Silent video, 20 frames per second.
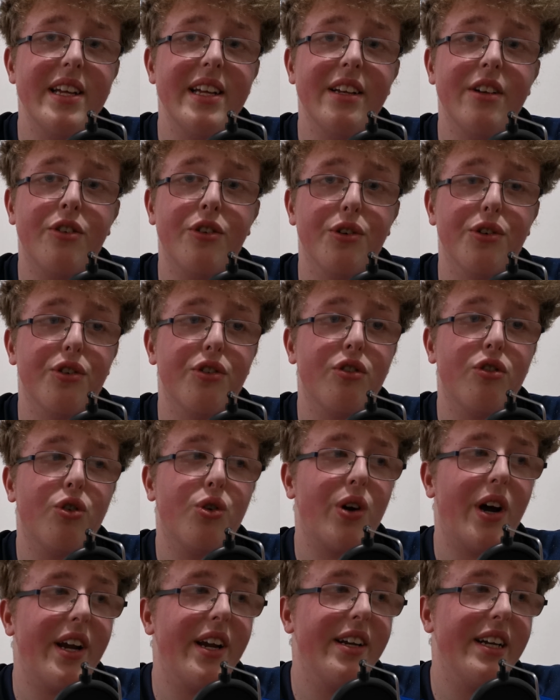it. Just
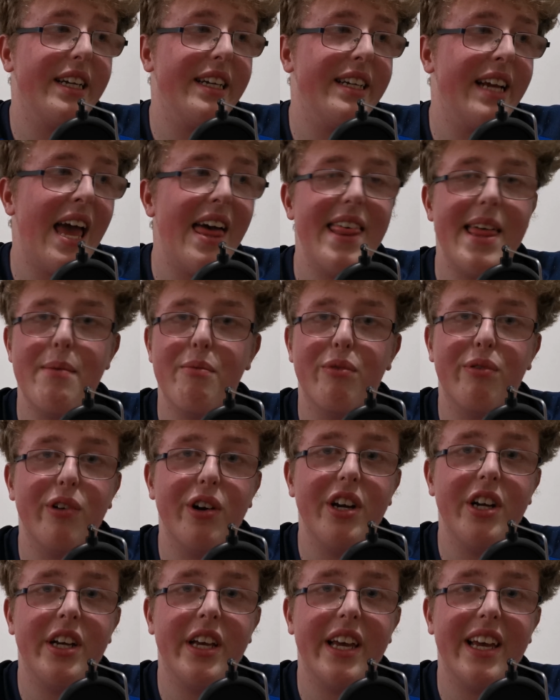try and get them
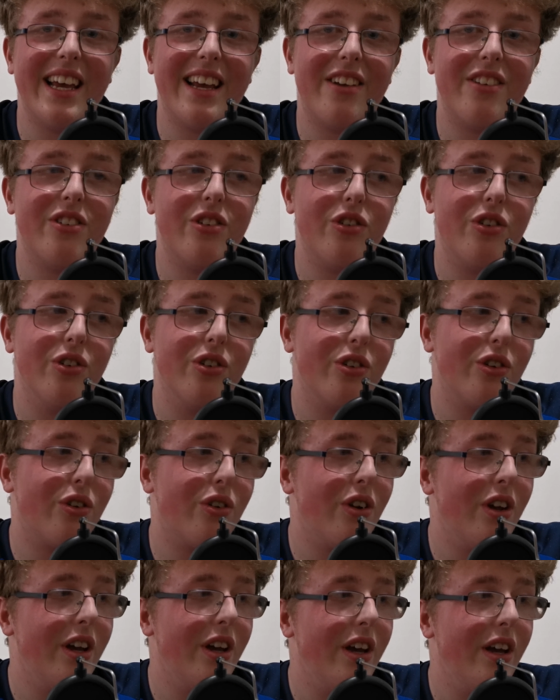free kicks. Just
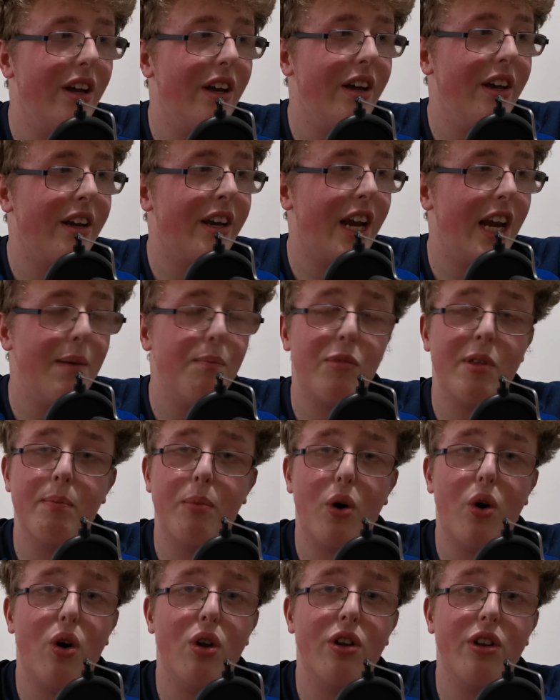keep the
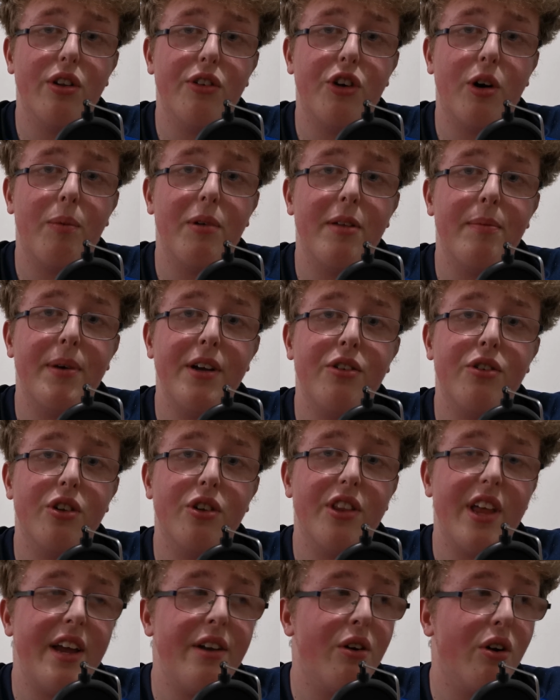ball at the top of the pitch
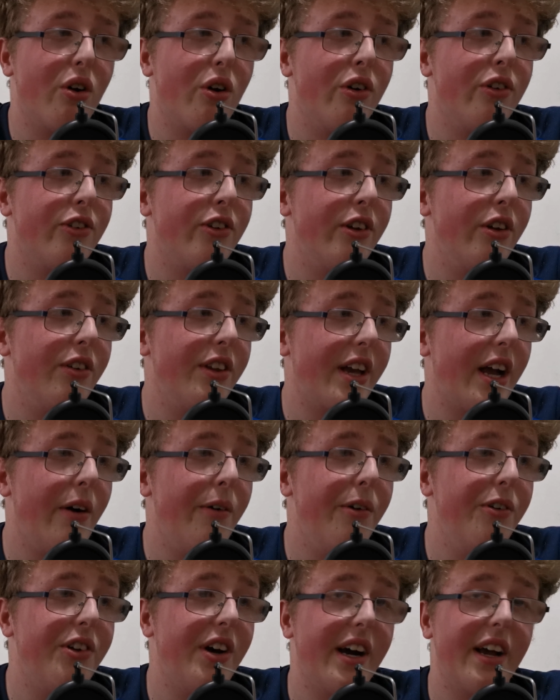so they're not constantly on the
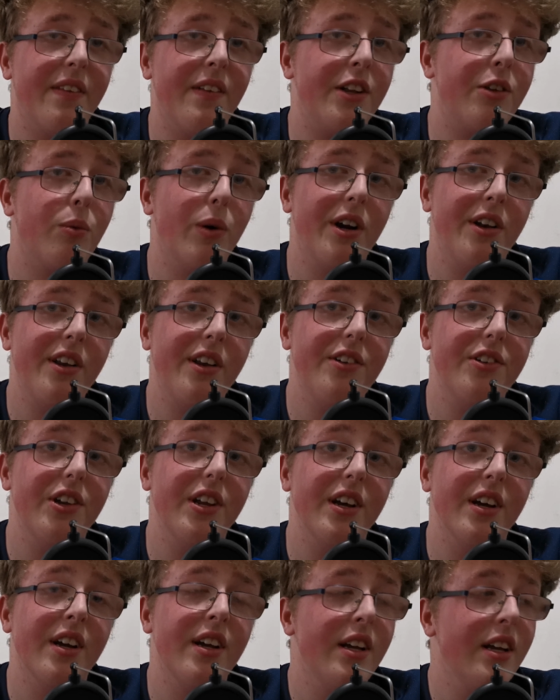counter attack, and that's what he did
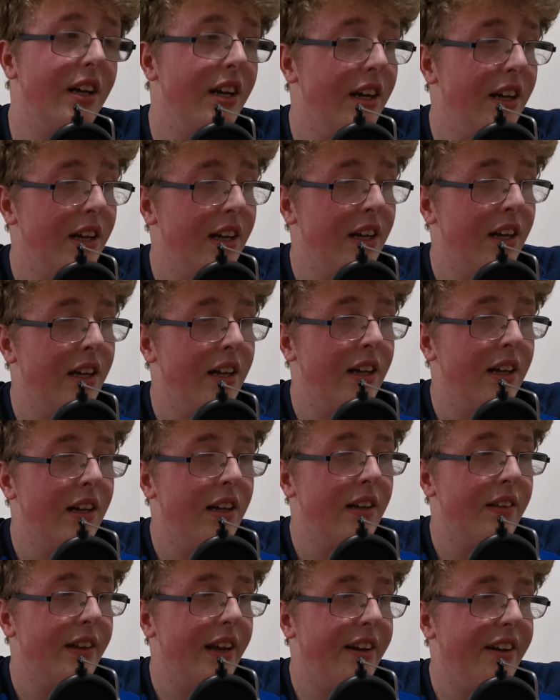today.
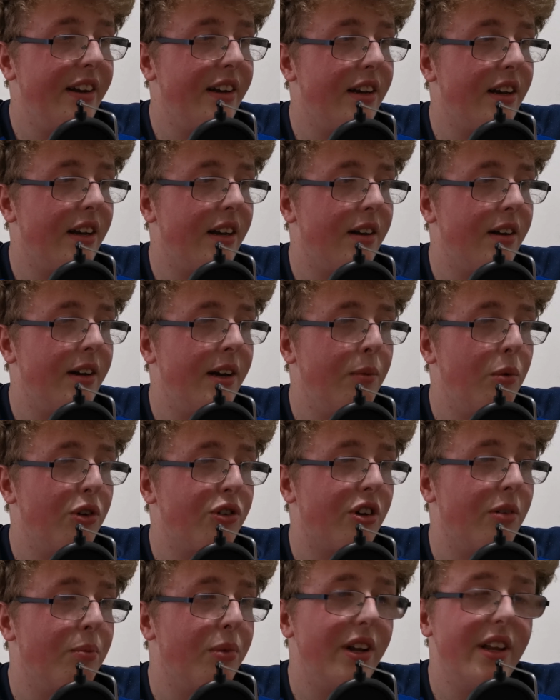He
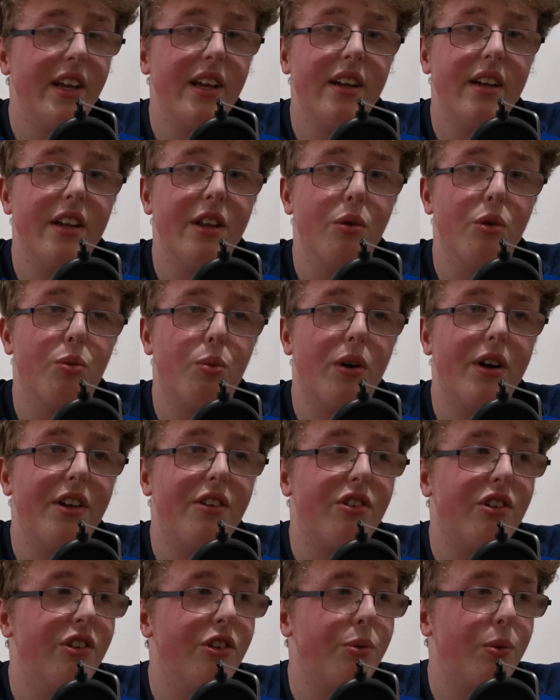wasn't brilliant, and there was one
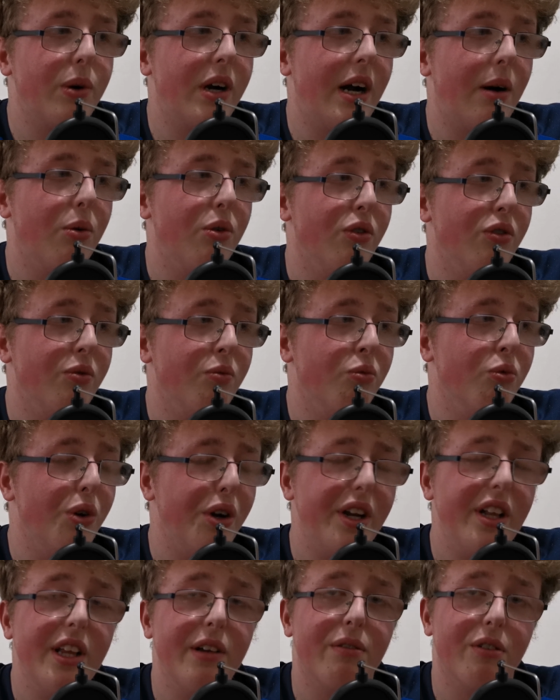instance where I was
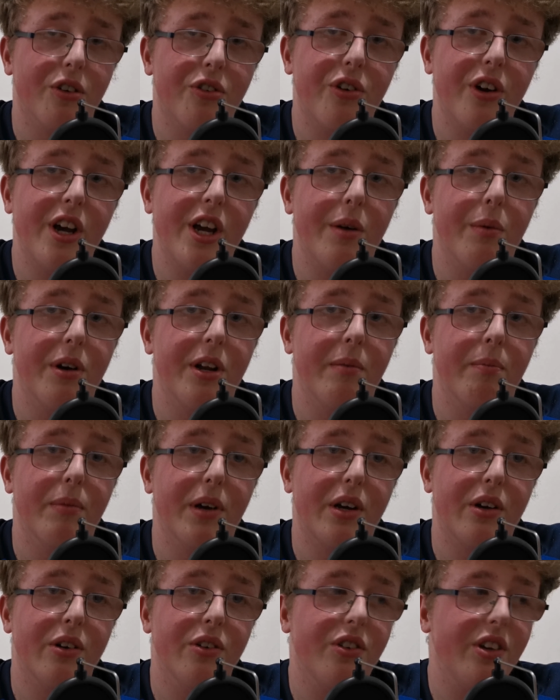really frustrated with him
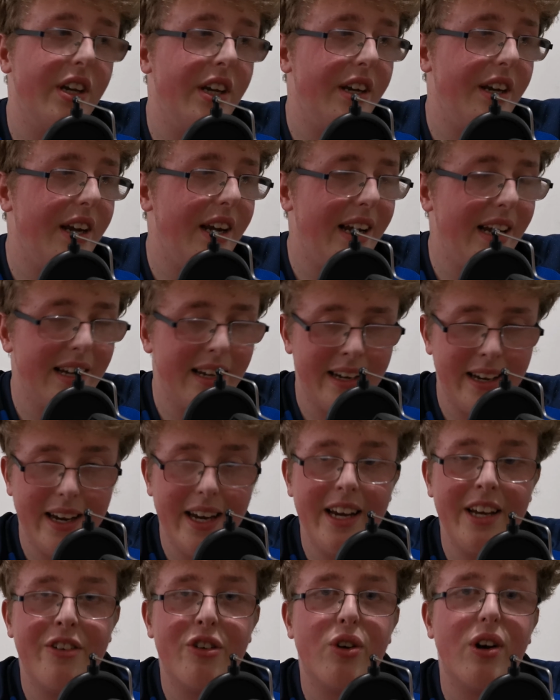because
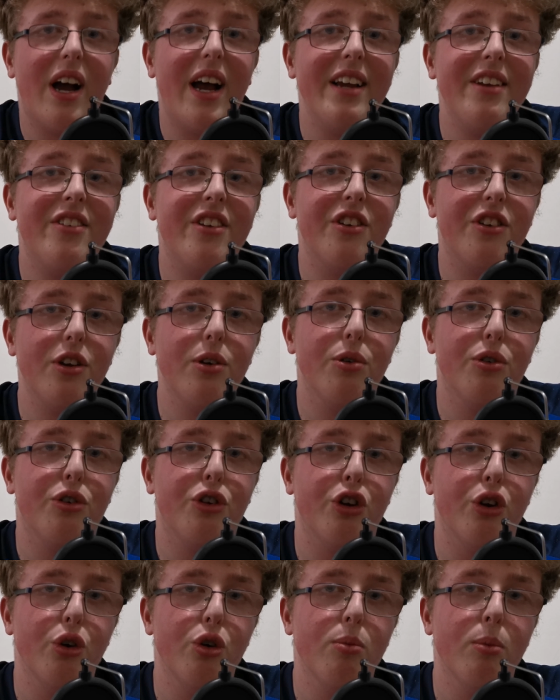he tries to do
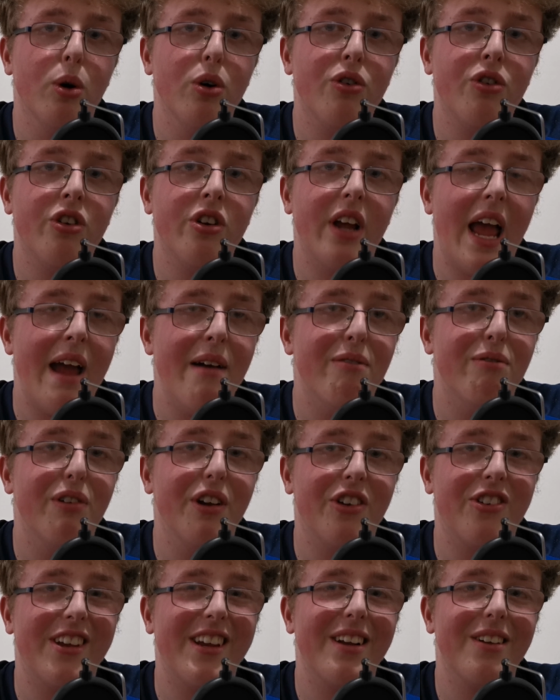too much
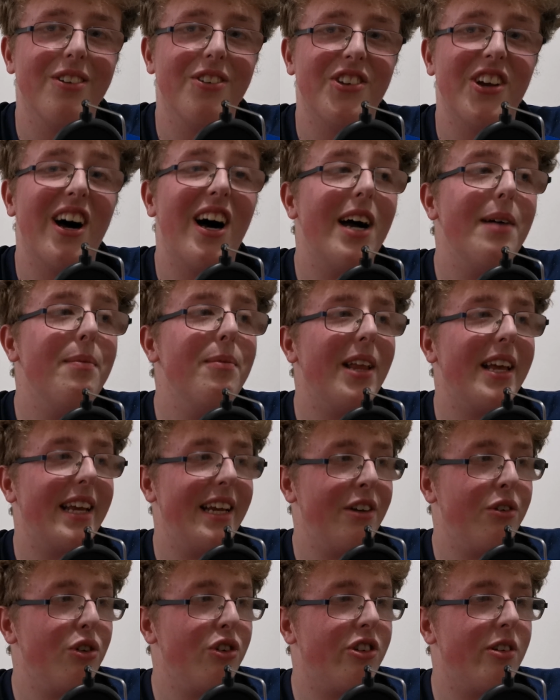every single time. Like,
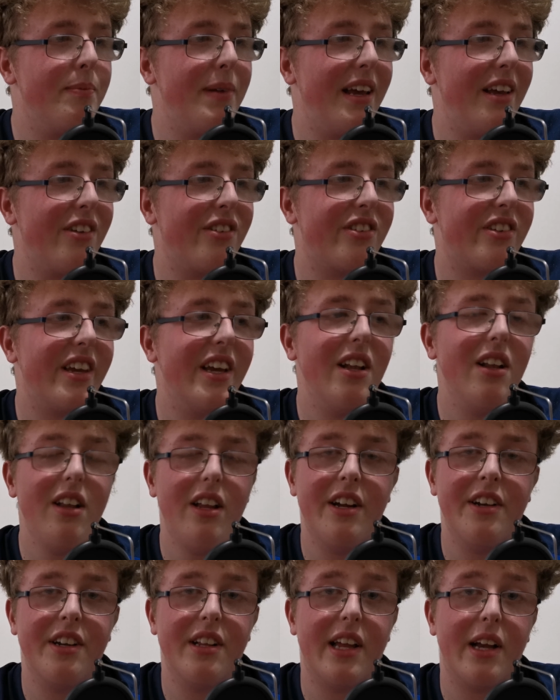he does the bit of
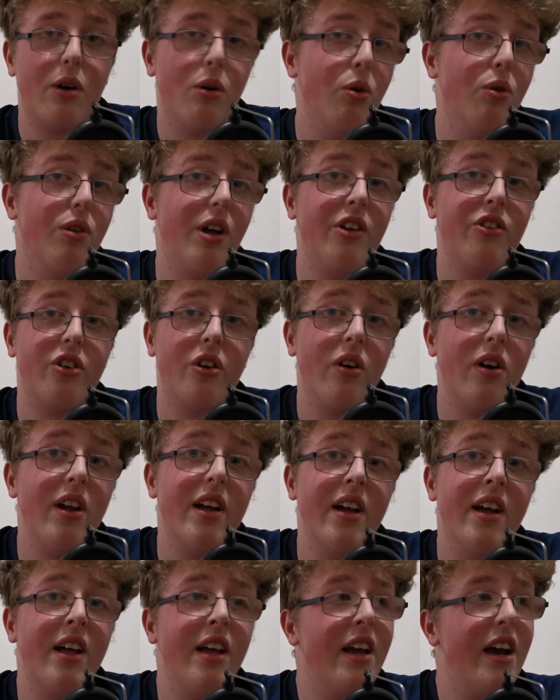skill and you're like, oh, that's
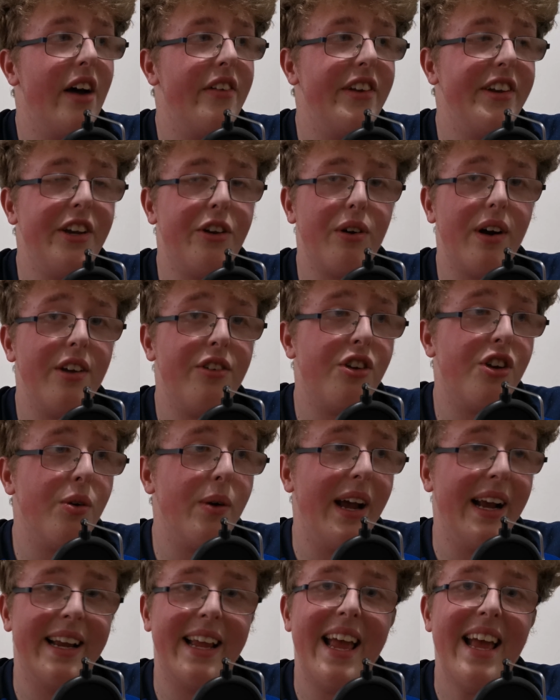great, and then he tries to do
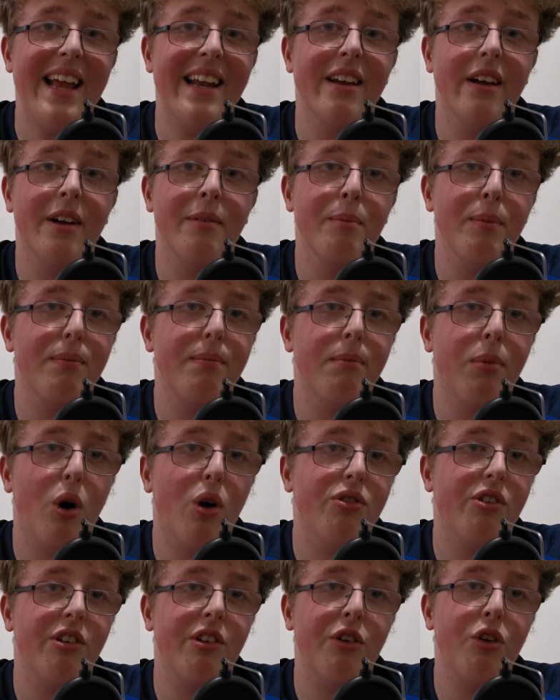it again and
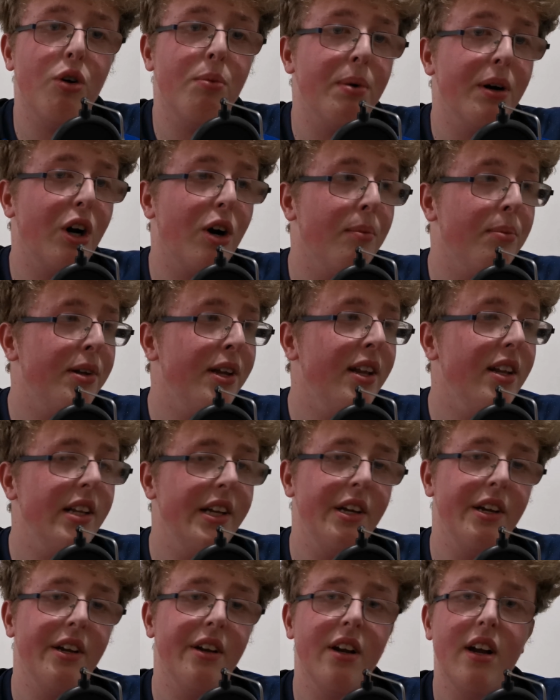balls it up and
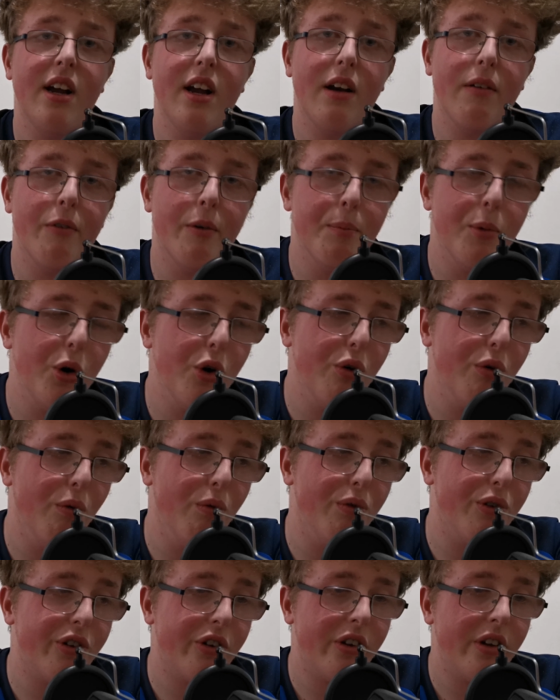completely
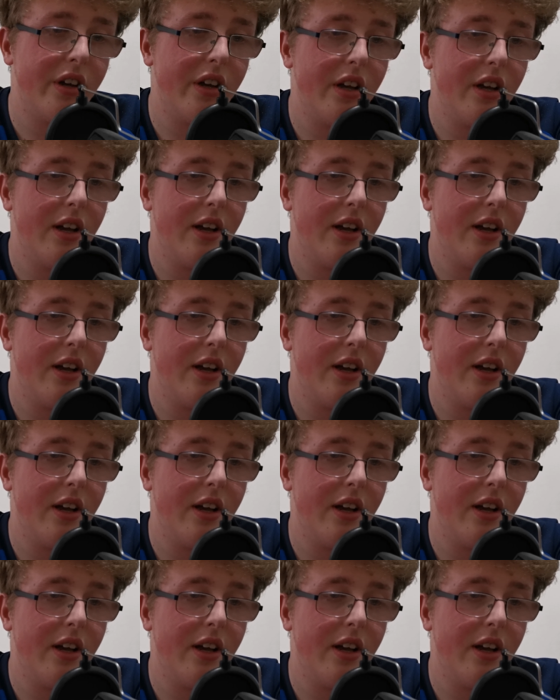removes